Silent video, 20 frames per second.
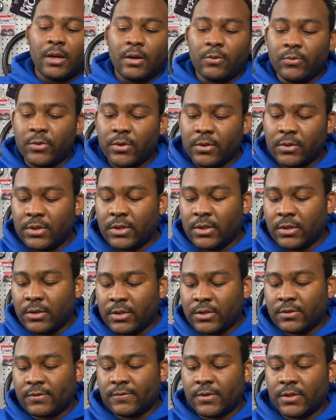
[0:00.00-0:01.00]
real deal
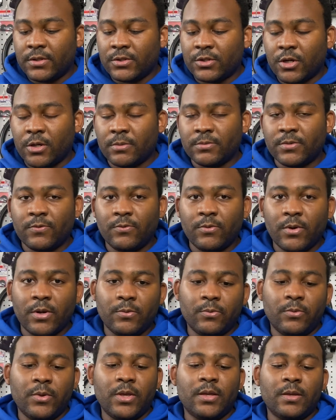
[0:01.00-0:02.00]
in terms of what
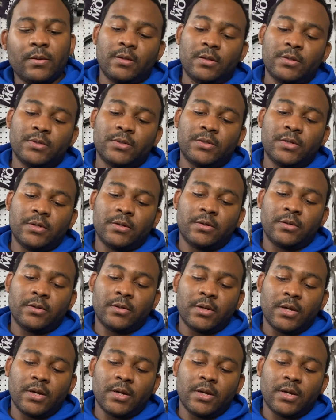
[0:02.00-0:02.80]
we consider